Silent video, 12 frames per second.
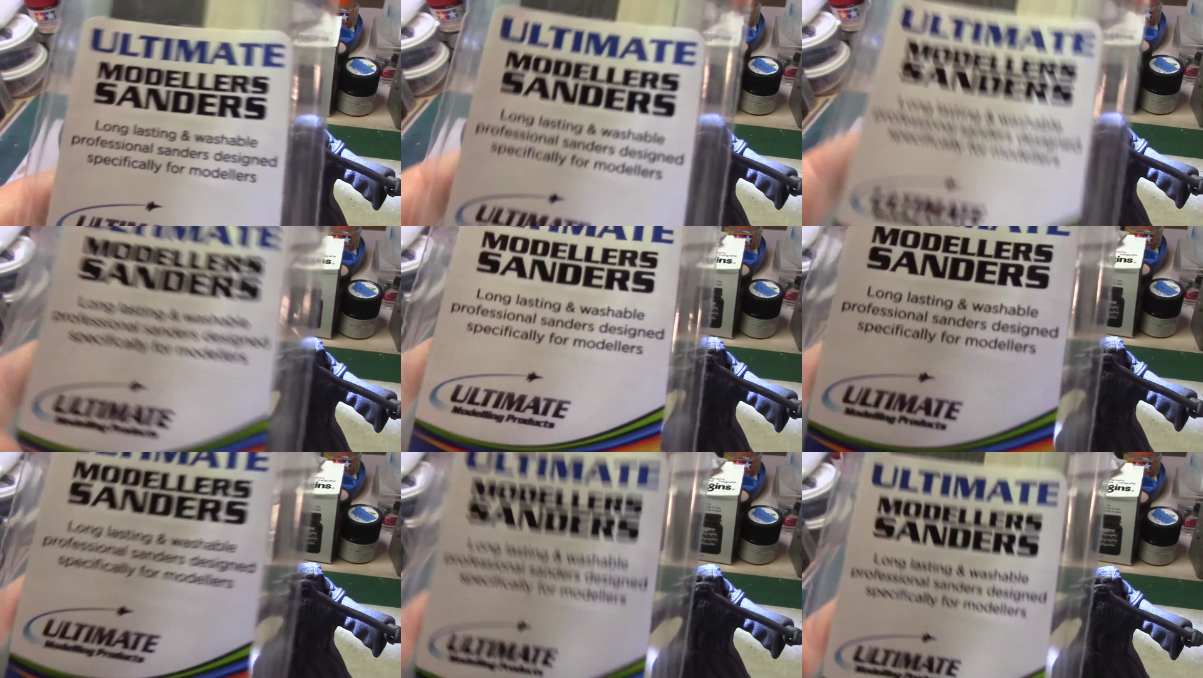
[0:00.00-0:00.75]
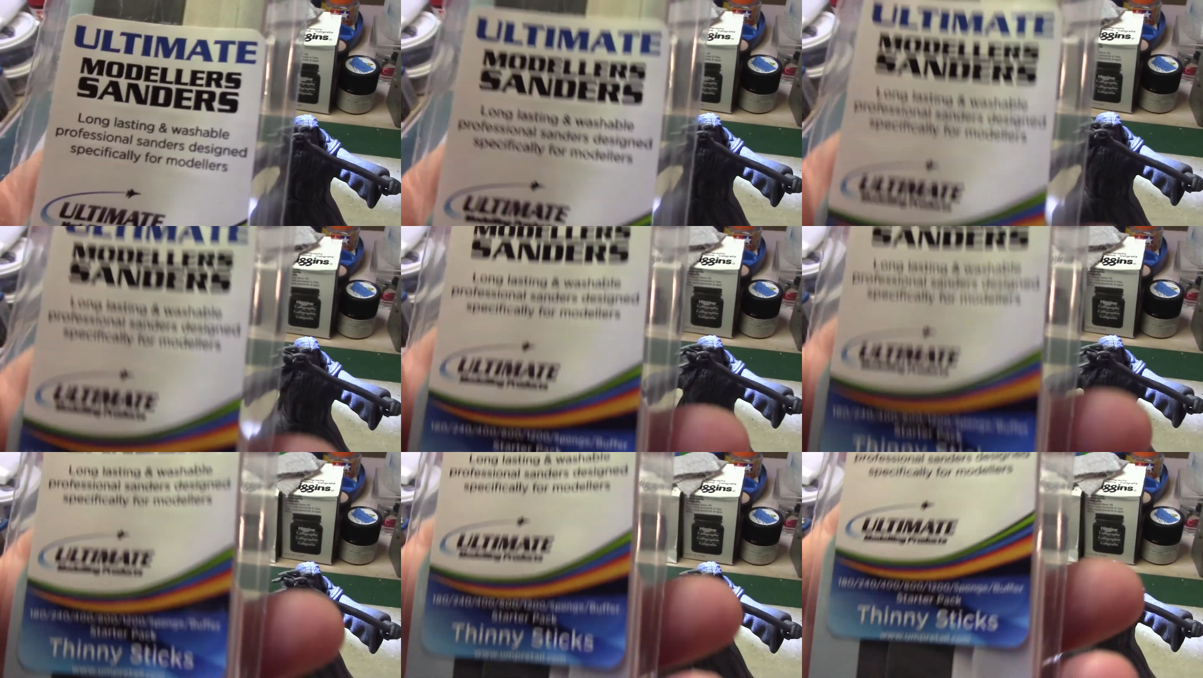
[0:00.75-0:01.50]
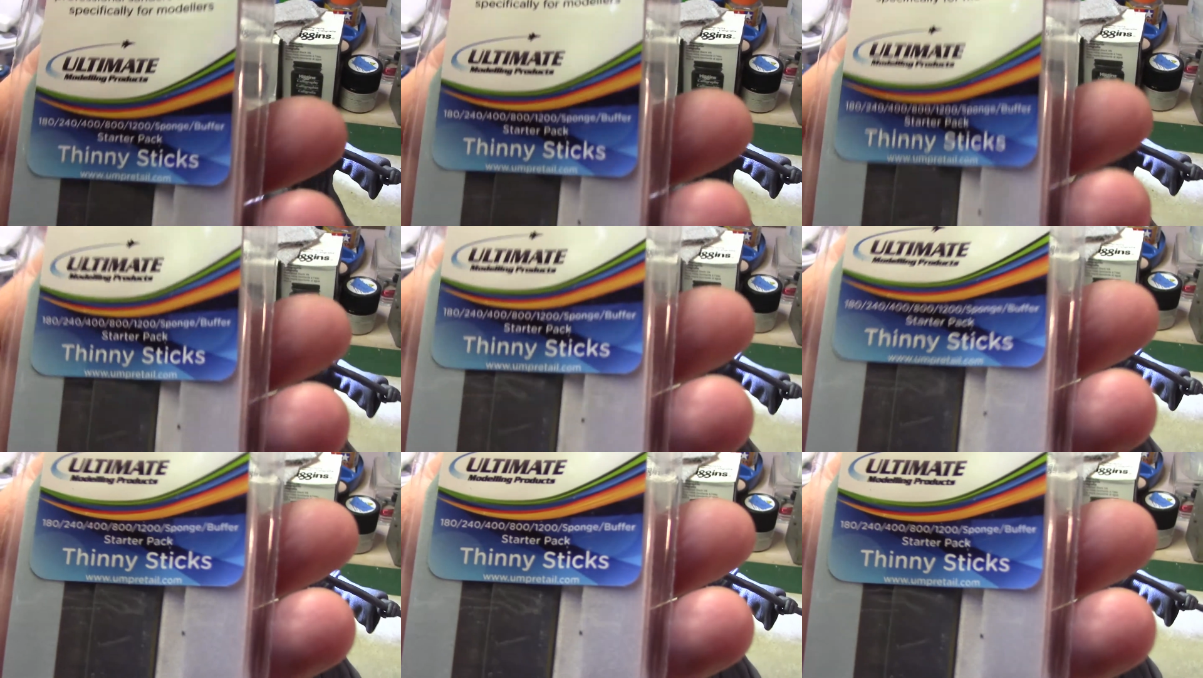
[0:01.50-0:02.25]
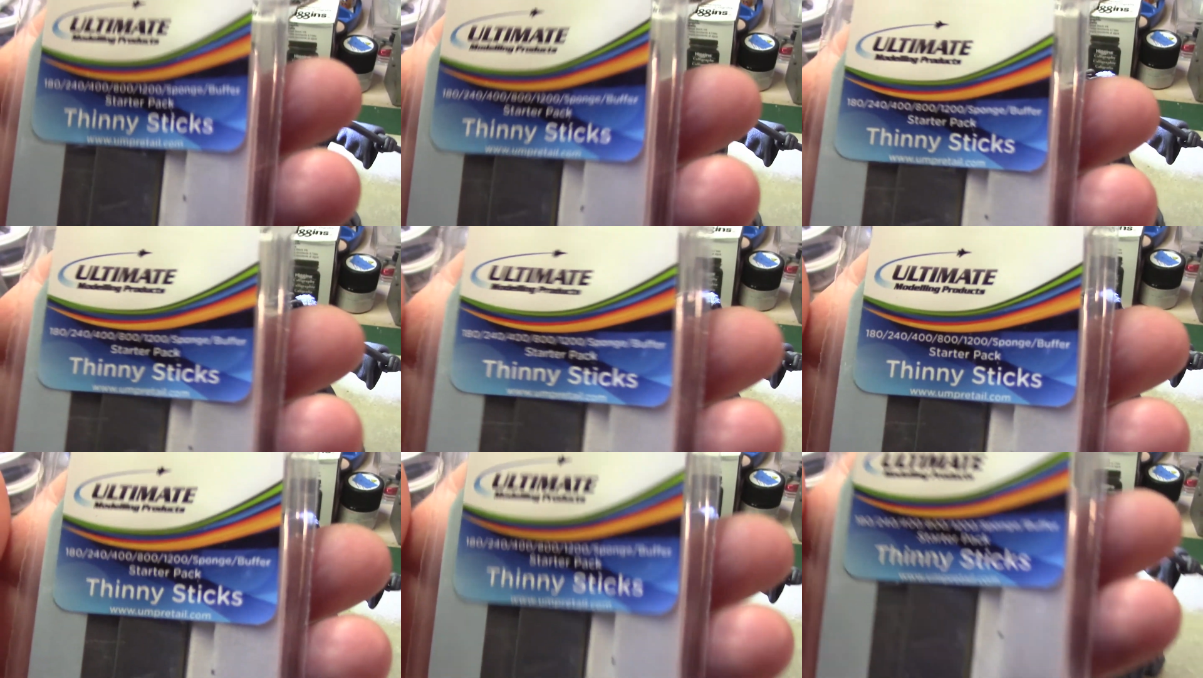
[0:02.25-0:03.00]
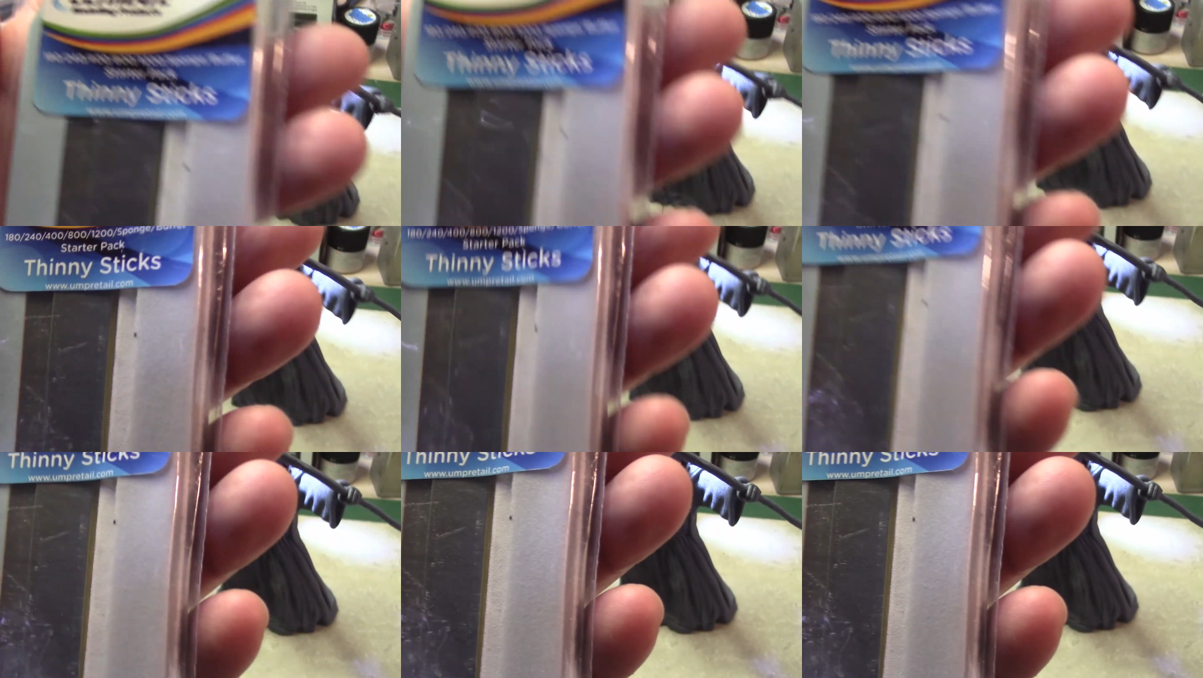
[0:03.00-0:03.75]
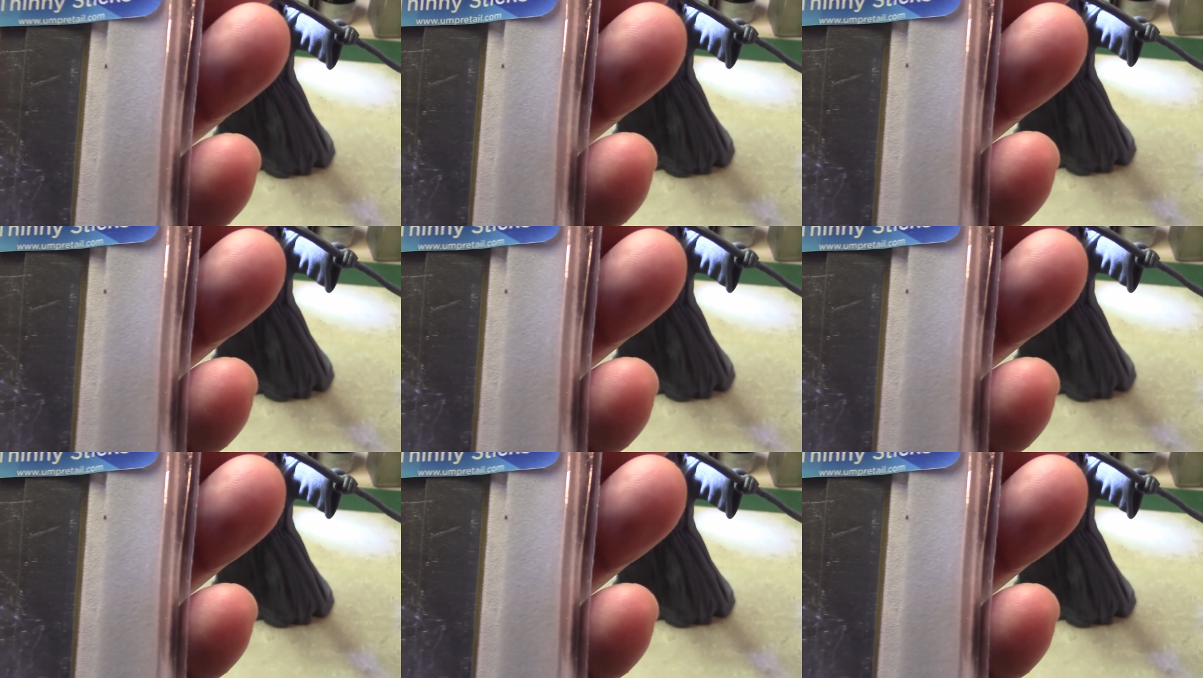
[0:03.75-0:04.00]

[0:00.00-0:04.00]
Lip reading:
No face is visible, so there are no lips to read.